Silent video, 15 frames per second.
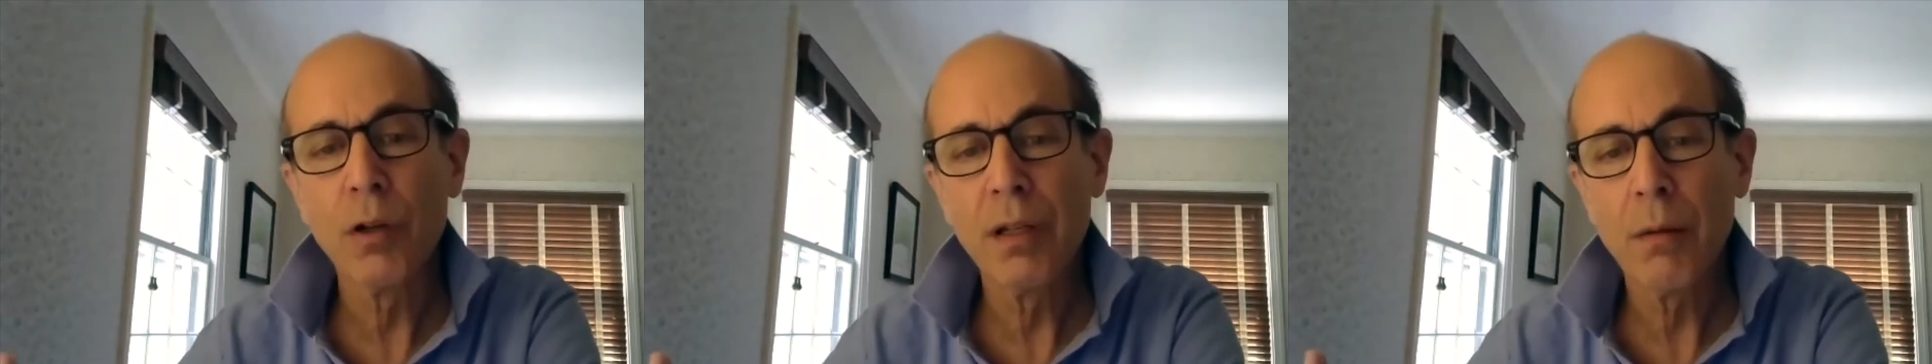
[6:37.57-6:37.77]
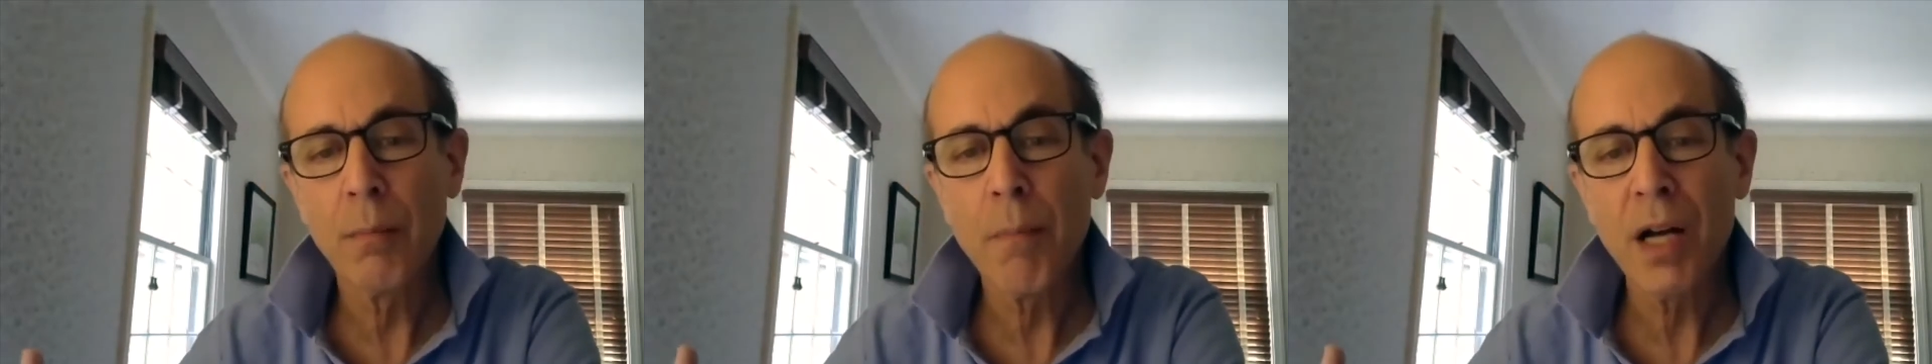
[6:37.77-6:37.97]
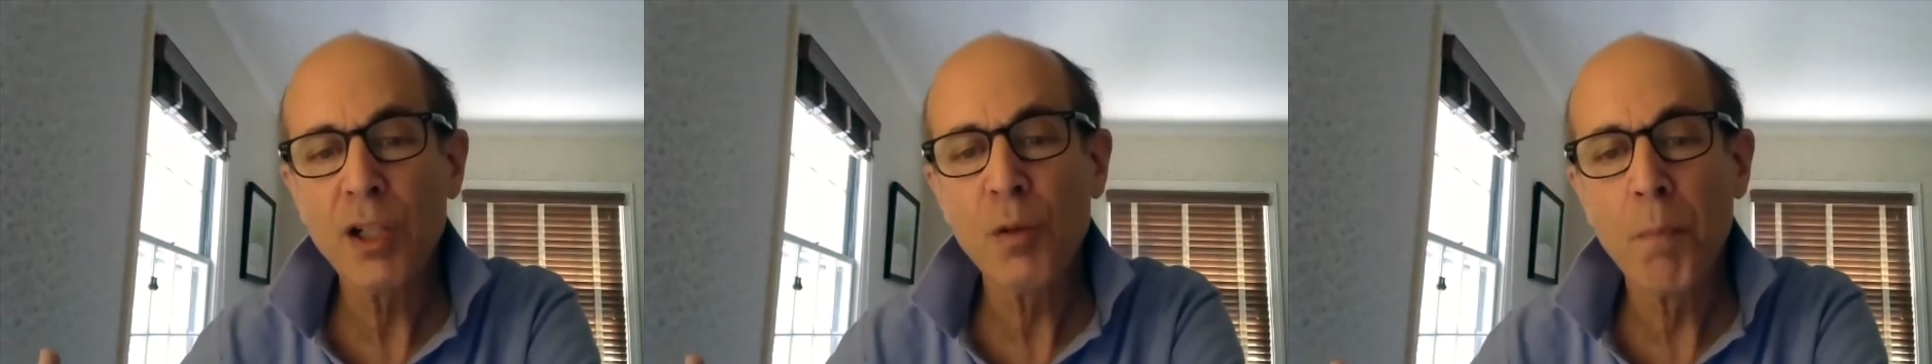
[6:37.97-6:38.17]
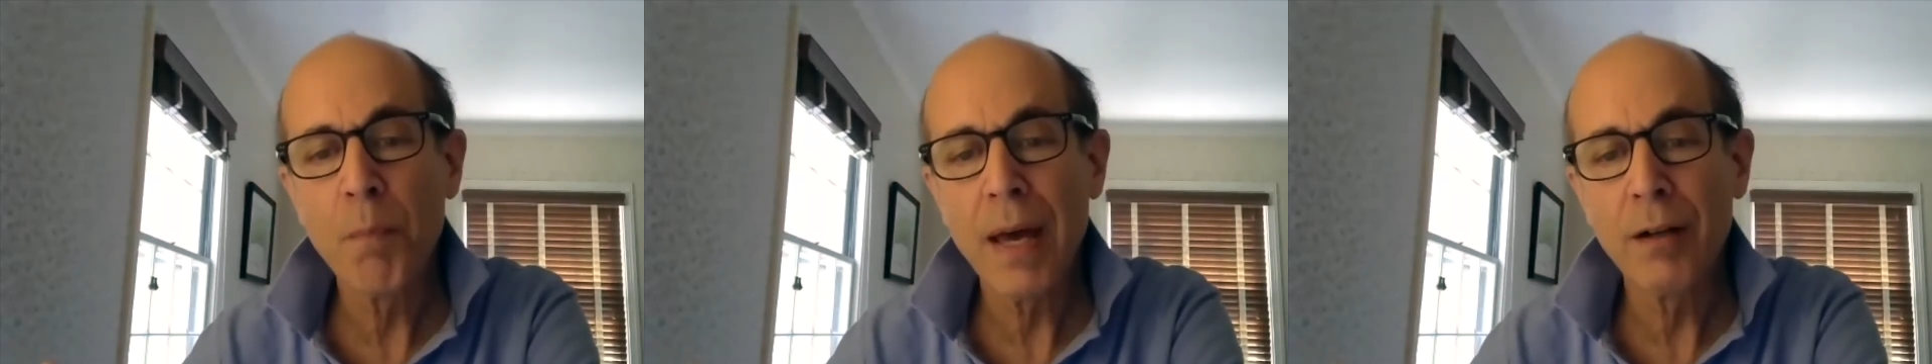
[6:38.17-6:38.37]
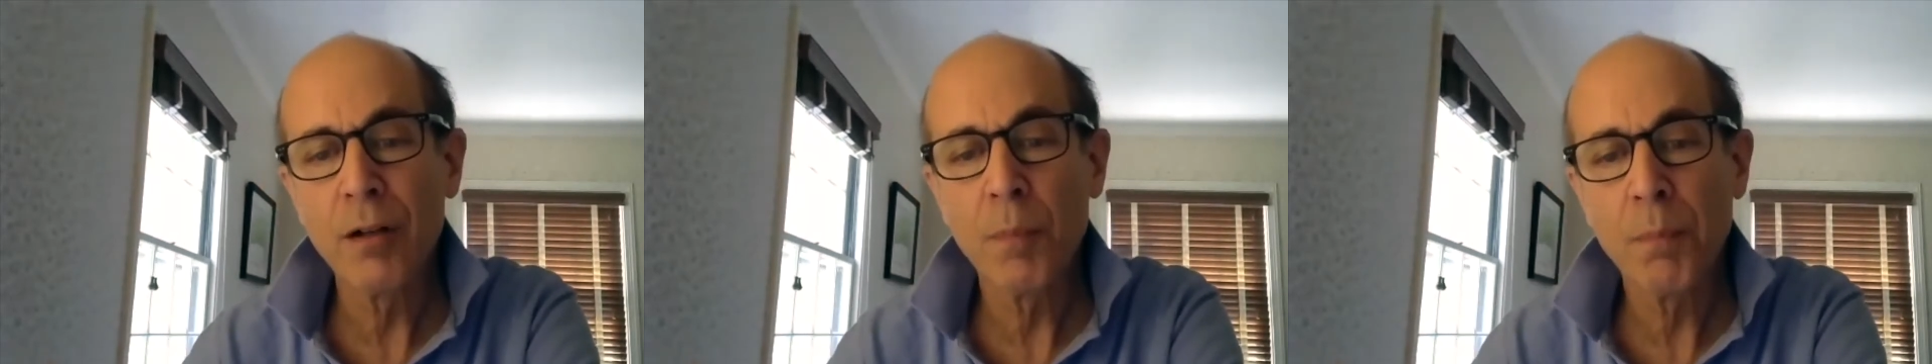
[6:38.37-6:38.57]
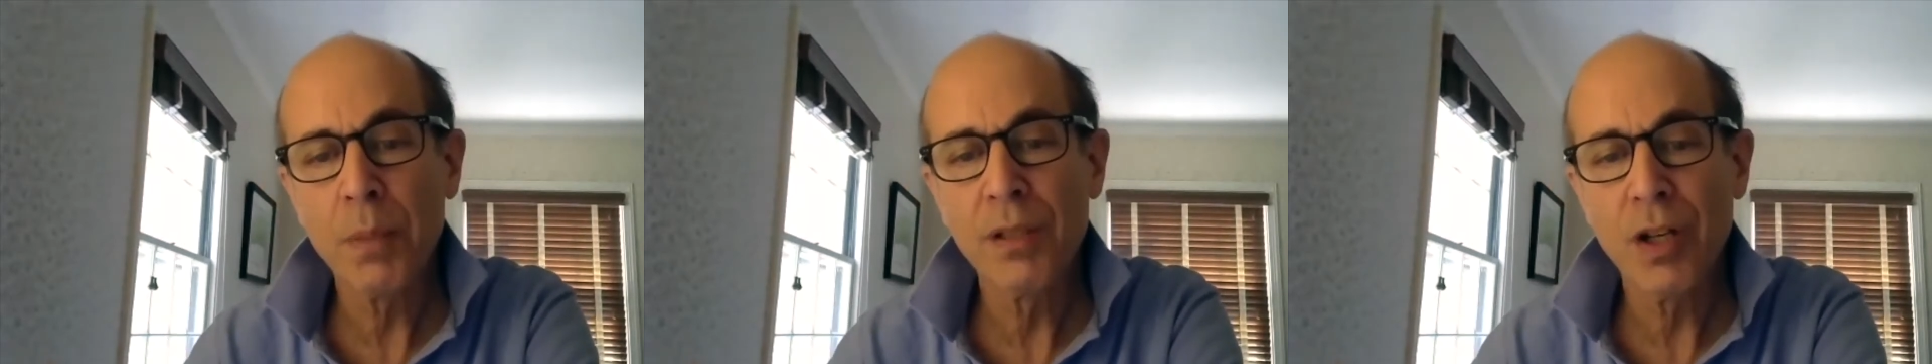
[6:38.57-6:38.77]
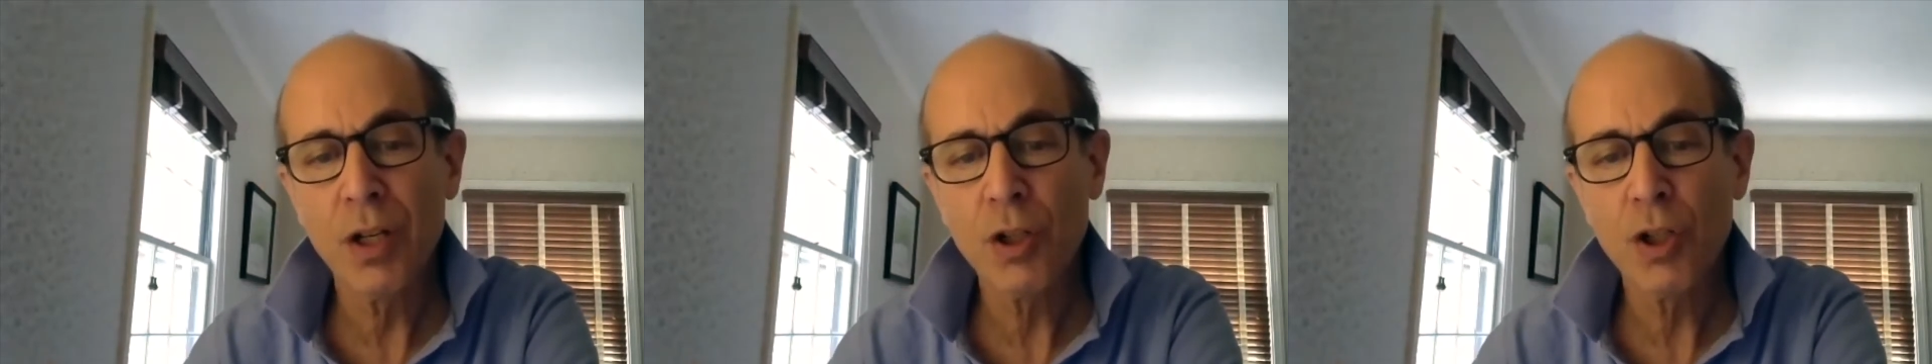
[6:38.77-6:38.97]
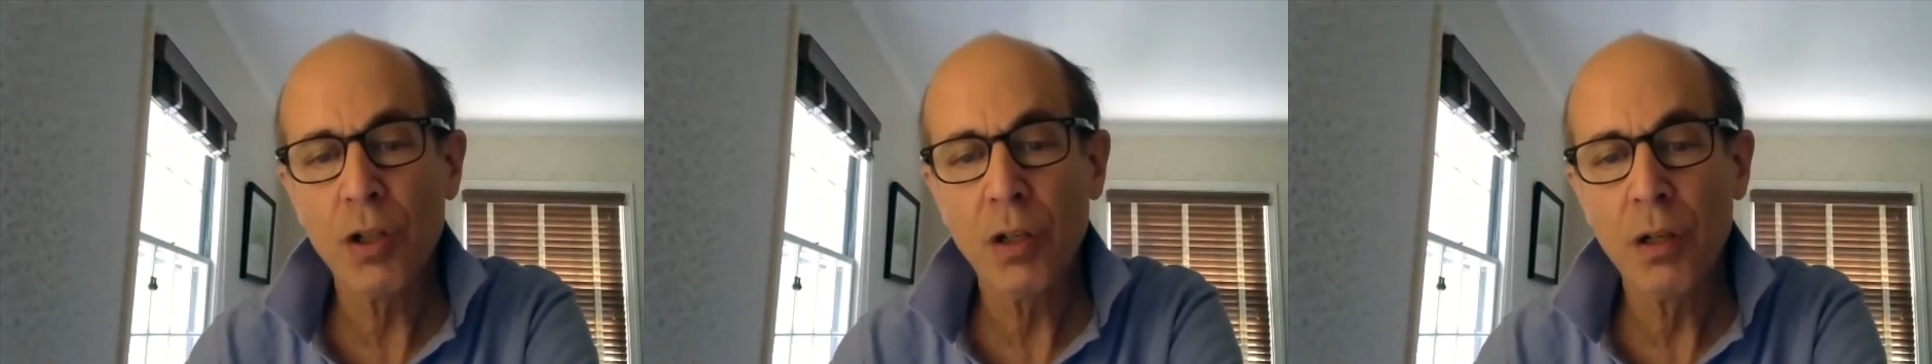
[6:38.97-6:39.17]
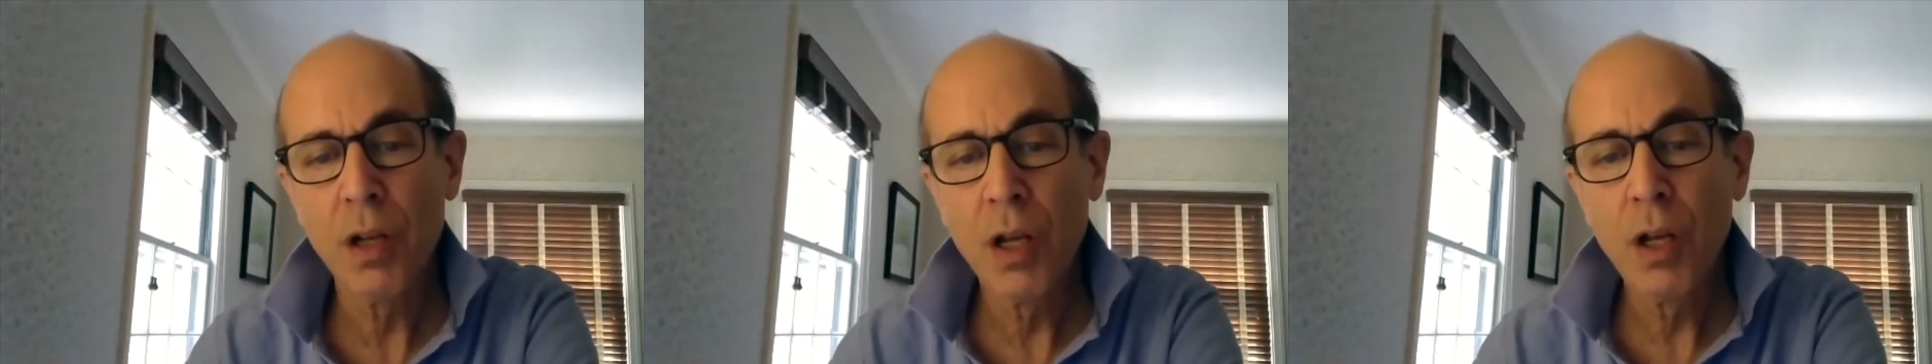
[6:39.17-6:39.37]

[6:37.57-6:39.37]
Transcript: much better position